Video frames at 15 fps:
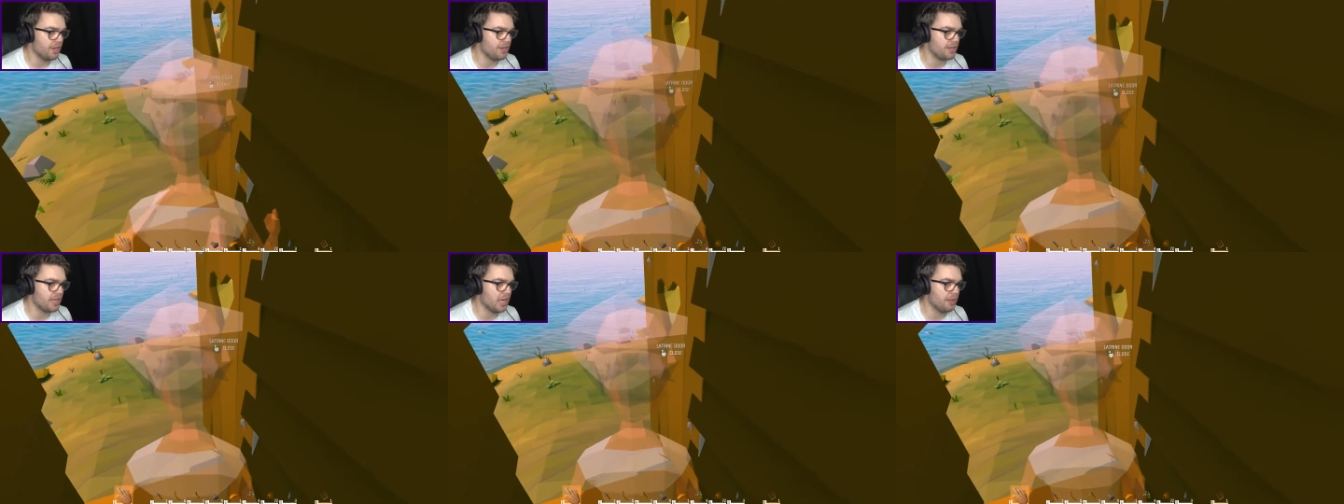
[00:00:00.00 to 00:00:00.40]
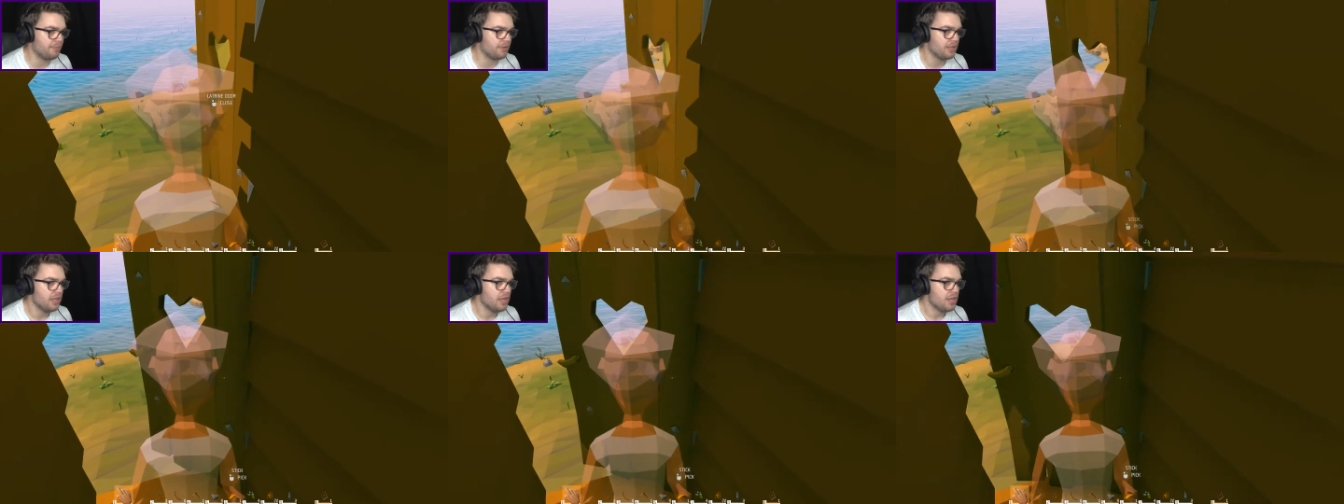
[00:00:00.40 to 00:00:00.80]
You can't
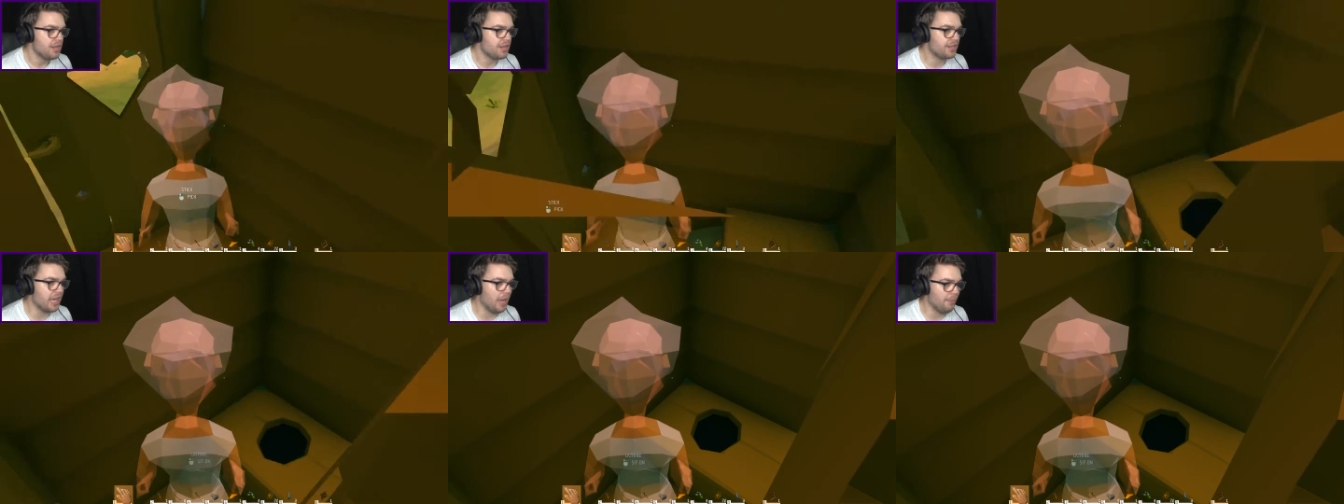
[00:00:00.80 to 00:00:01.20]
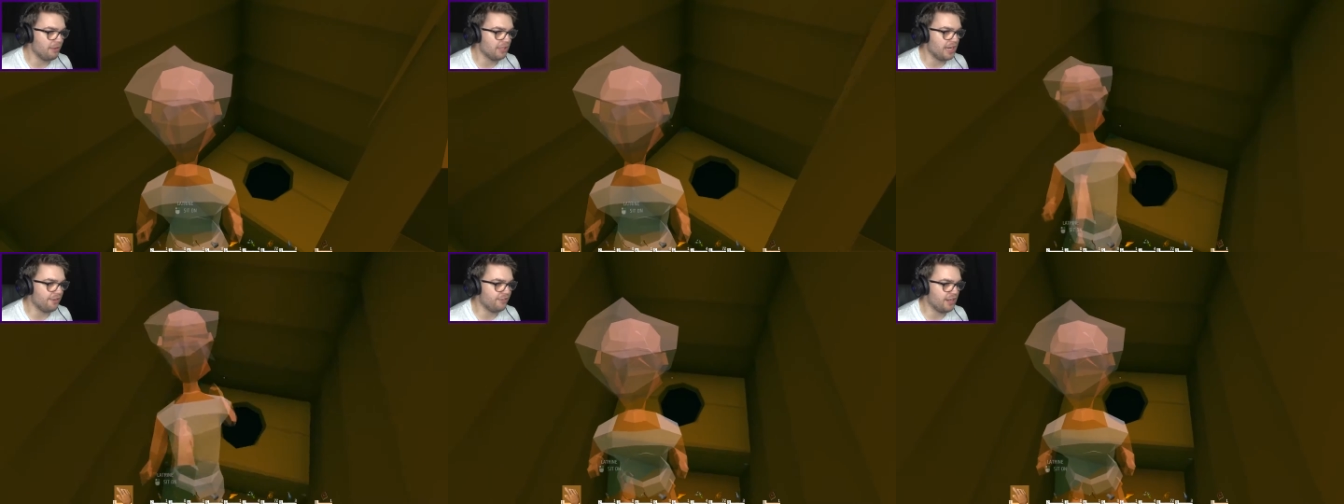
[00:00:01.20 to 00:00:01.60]
be
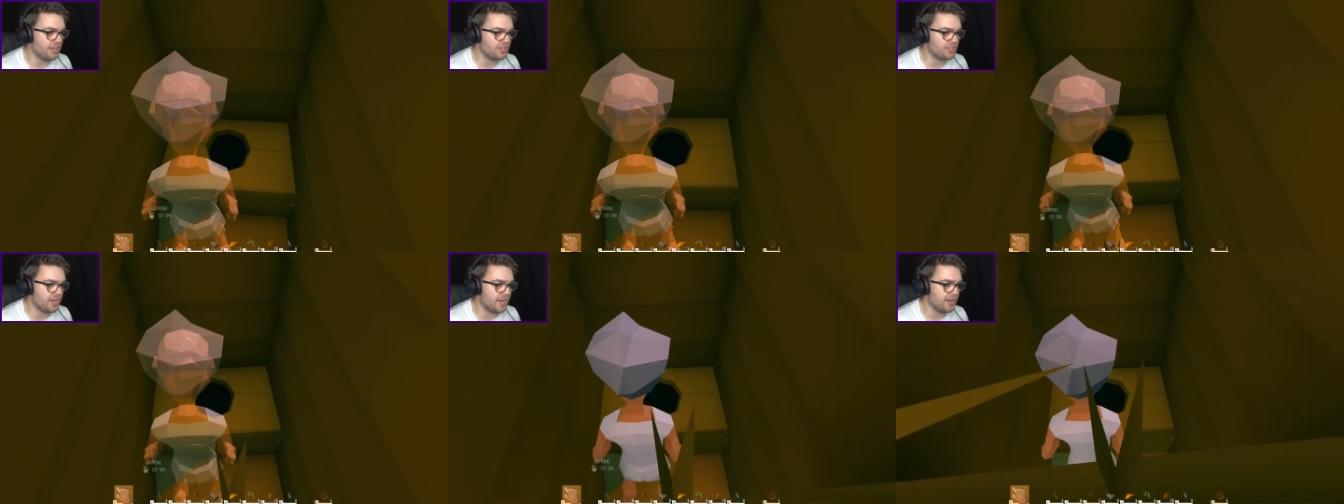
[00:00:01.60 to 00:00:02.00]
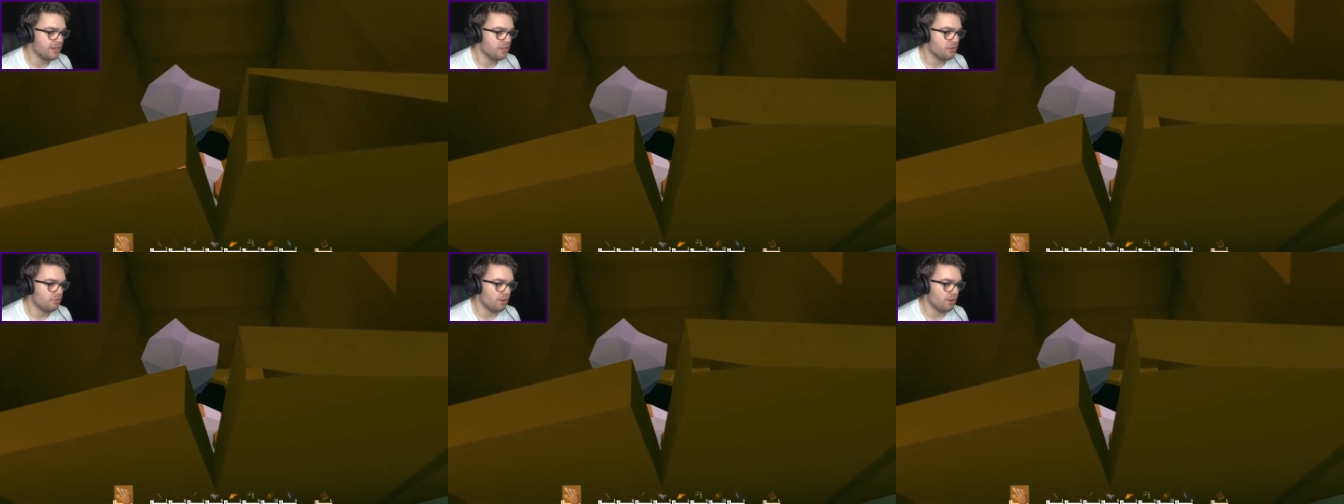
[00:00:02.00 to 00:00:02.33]
leaving that shit.